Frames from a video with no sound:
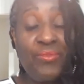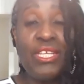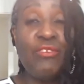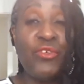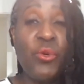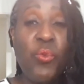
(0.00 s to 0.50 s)

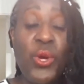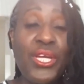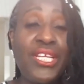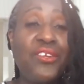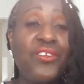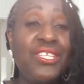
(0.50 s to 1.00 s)
if you're
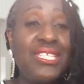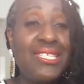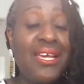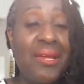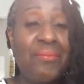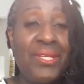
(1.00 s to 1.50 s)
working on an
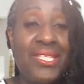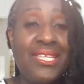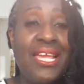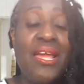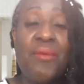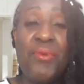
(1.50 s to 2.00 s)
assignment,
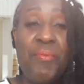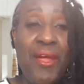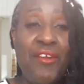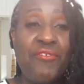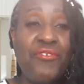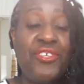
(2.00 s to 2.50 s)

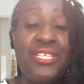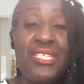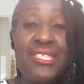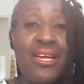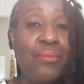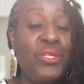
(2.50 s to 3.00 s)
preparing for an
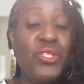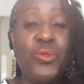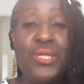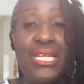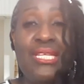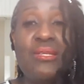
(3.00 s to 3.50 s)
assignment,
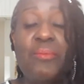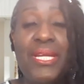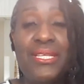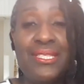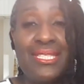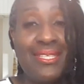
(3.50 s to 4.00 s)
doing
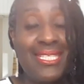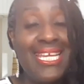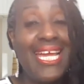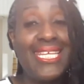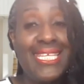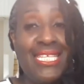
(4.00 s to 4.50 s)
independent study
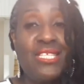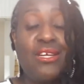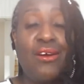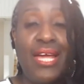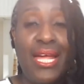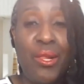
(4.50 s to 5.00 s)
and need
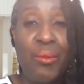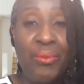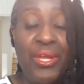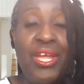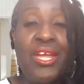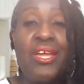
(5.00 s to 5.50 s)
our help,
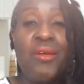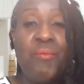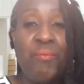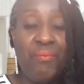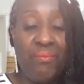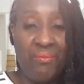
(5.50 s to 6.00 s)

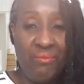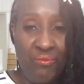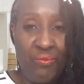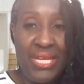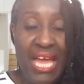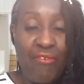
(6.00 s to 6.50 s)

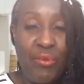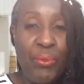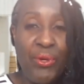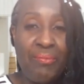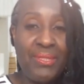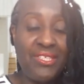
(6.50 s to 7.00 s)
we have
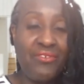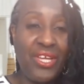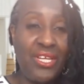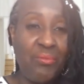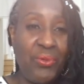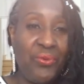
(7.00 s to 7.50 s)
appointments
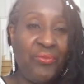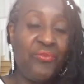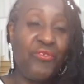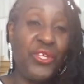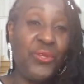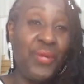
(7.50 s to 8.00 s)
available
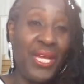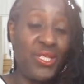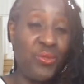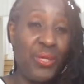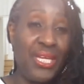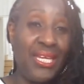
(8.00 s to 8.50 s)
for you
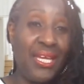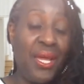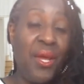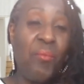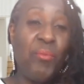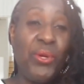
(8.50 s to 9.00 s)
next week.
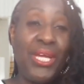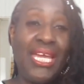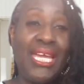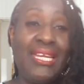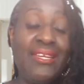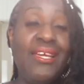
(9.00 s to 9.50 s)
Book
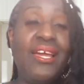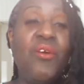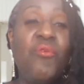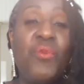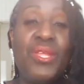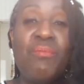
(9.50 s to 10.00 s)
in
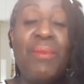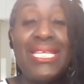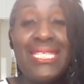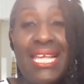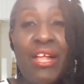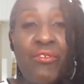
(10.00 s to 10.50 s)
with
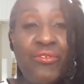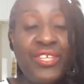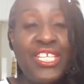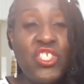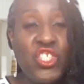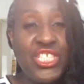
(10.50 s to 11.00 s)
myself,
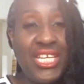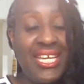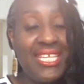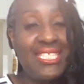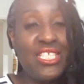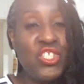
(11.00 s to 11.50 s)
Njide
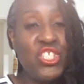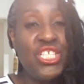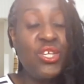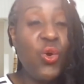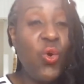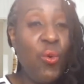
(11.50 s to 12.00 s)

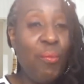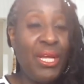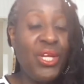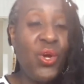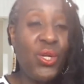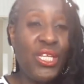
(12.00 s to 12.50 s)
Ezechi, or
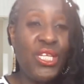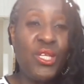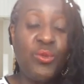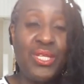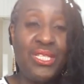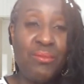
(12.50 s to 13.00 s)
my colleague
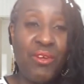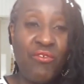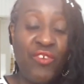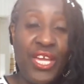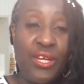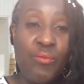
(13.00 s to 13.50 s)
Louise
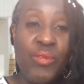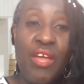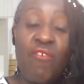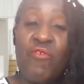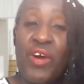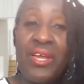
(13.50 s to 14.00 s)
McPhail
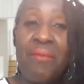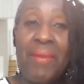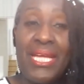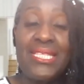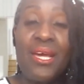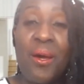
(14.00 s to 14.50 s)
via
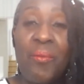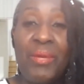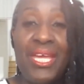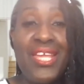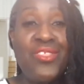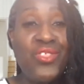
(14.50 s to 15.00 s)
MetHub
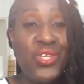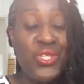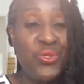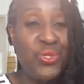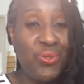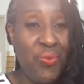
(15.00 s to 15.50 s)
in the
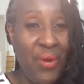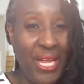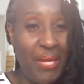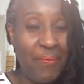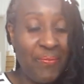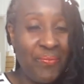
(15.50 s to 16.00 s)
usual
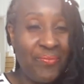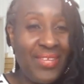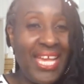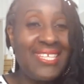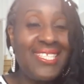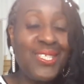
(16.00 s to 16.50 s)
way.
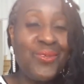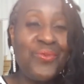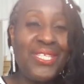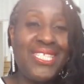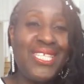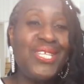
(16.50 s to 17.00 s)
And until
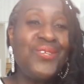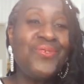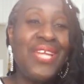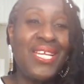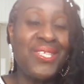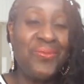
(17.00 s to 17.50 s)
we see you
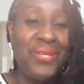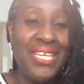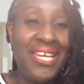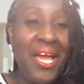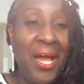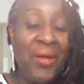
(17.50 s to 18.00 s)
next
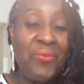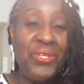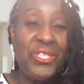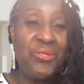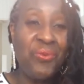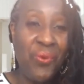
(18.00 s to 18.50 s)
week, I
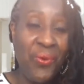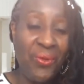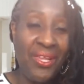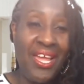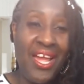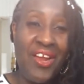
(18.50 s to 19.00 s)
wish you
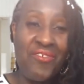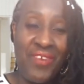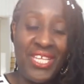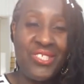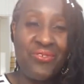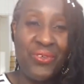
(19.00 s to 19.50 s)
all a
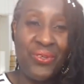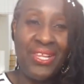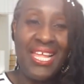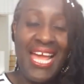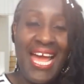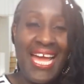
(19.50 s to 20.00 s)
restful
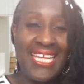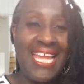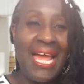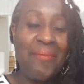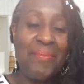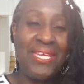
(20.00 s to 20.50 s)
and
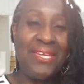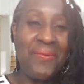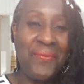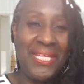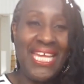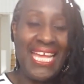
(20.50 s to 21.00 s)
happy
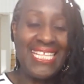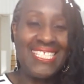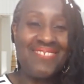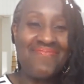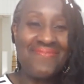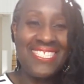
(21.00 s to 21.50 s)

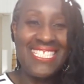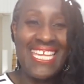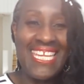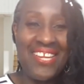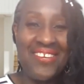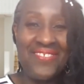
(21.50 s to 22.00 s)
weekend.
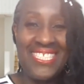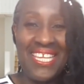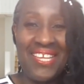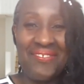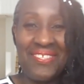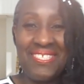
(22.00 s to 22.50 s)
Take care of
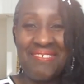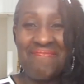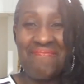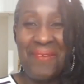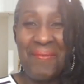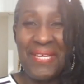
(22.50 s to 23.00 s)
yourselves.
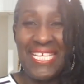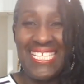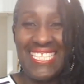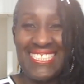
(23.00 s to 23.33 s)
Bye-bye.